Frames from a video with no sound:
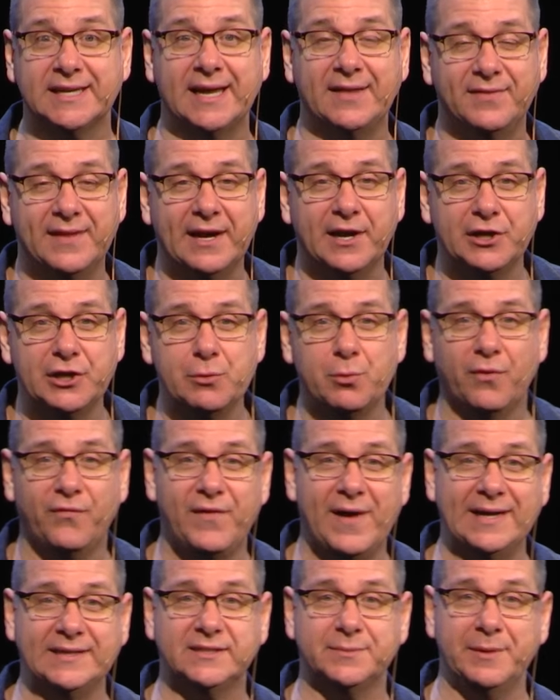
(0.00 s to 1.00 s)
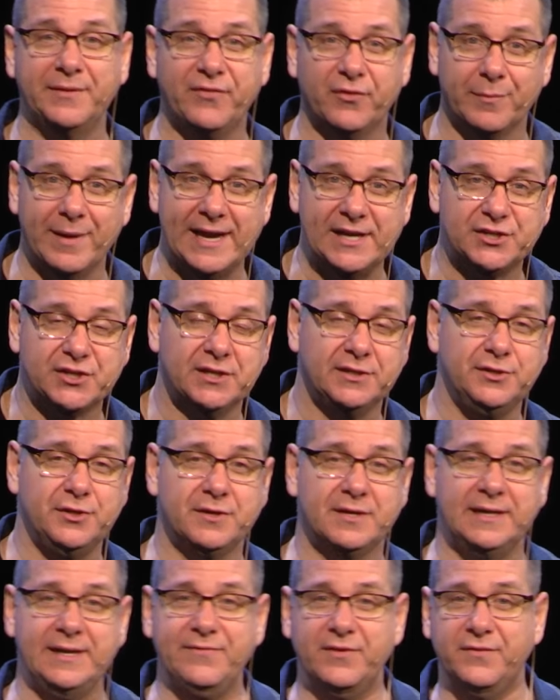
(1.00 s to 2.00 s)
and there you will find some information. You
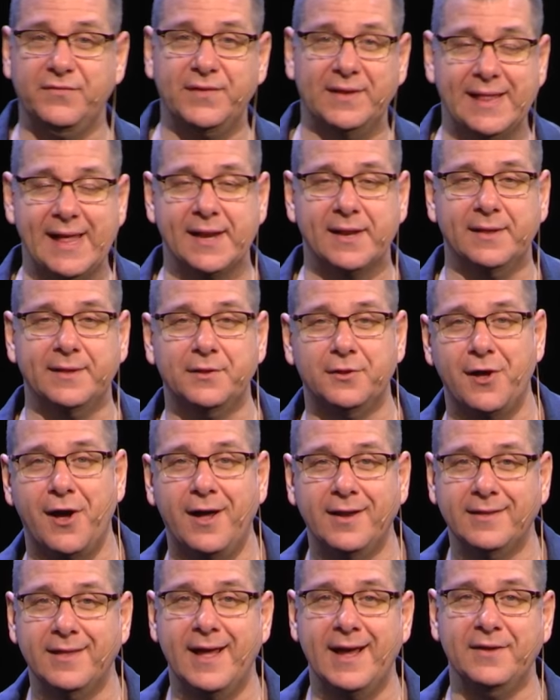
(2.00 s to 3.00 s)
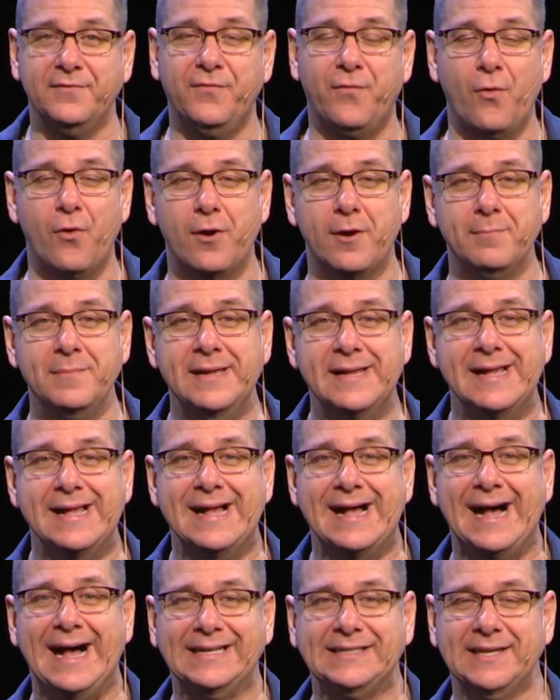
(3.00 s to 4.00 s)
can even fill out a little online form
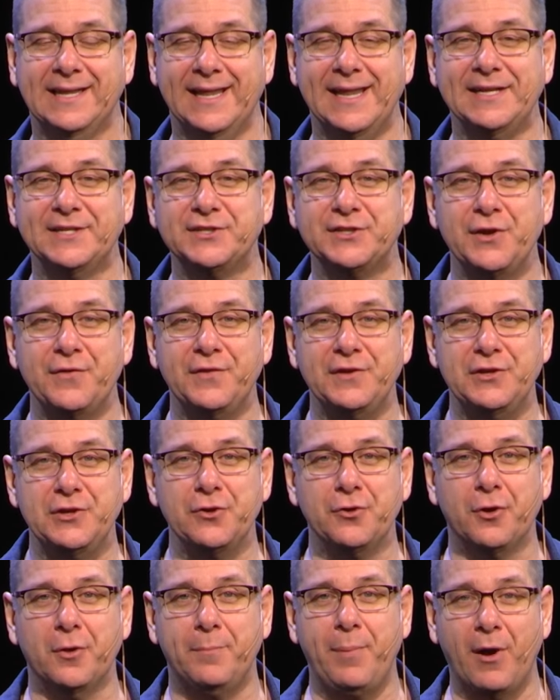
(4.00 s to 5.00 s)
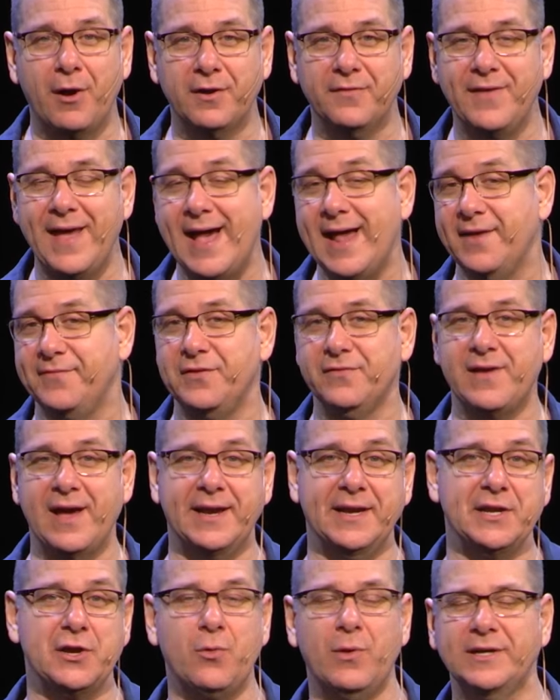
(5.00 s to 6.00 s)
to let us know that you're a part of that. If you've got
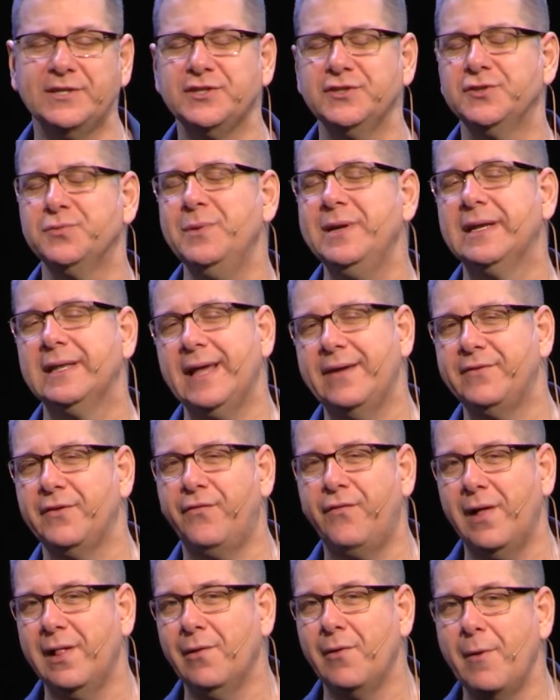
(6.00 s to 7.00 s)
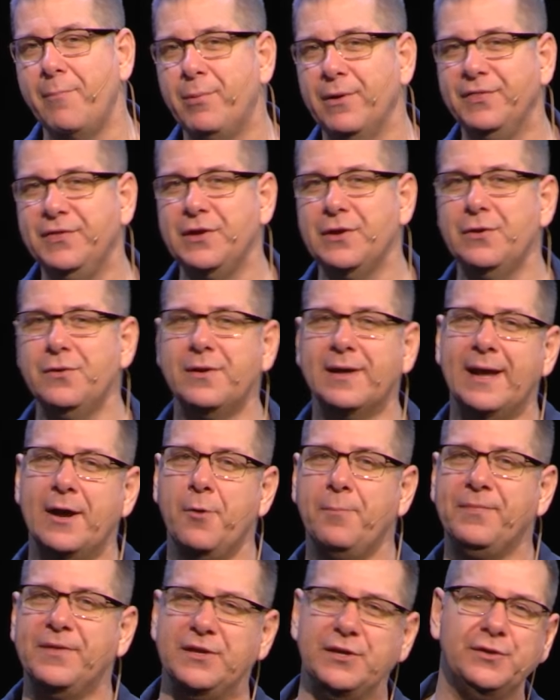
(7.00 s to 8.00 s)
any questions, we'd love to follow up with you, and I
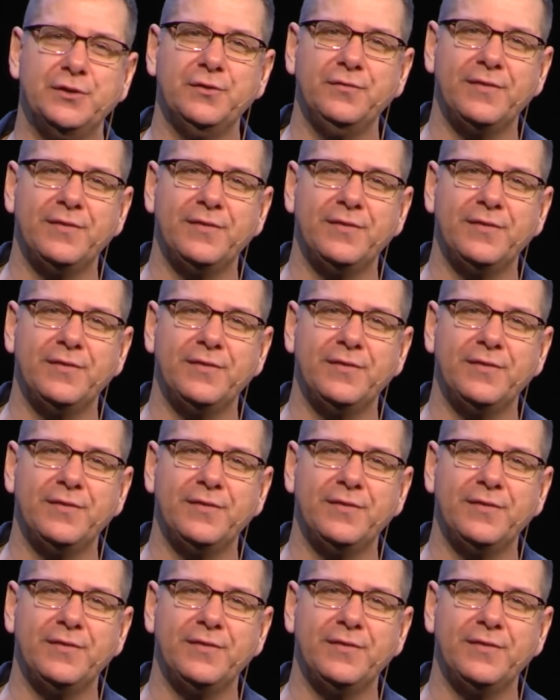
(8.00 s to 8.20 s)
hope that you do